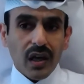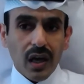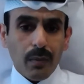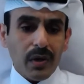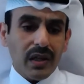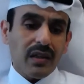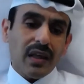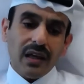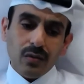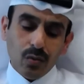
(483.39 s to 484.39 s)
Coupling
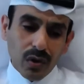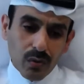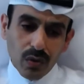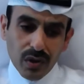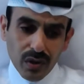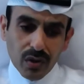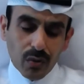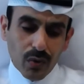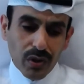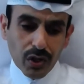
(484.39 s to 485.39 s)
that with
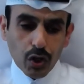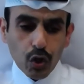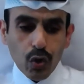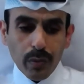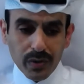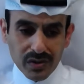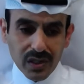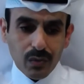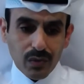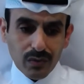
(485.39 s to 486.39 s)
the renewables
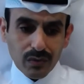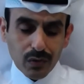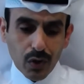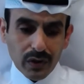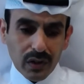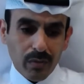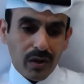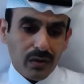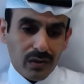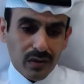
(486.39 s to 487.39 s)
that we've talked
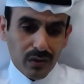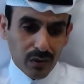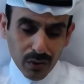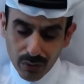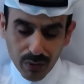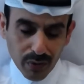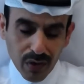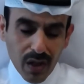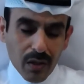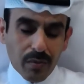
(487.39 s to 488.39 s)
about, or
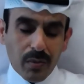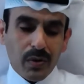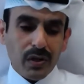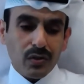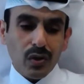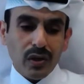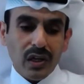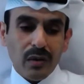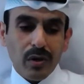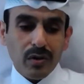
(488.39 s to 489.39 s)
people are
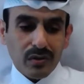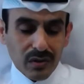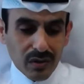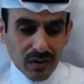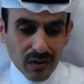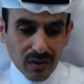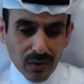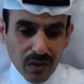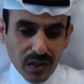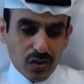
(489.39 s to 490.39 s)
talking about,
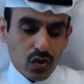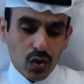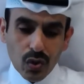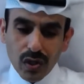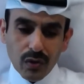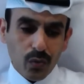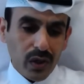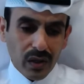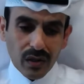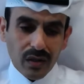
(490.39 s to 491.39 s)
whether it's solar,
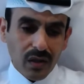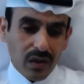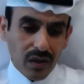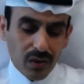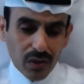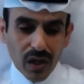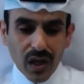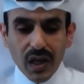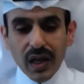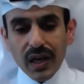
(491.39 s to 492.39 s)
wind,
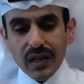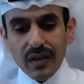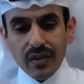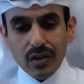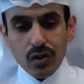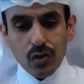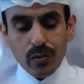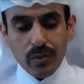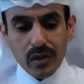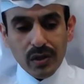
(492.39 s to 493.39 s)
and other
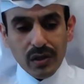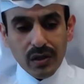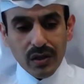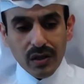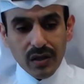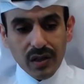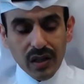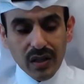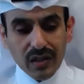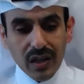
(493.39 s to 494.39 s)
renewable
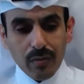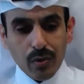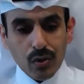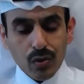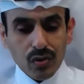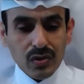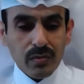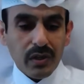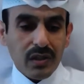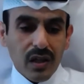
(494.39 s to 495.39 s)
that can be used,
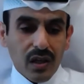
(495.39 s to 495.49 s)
but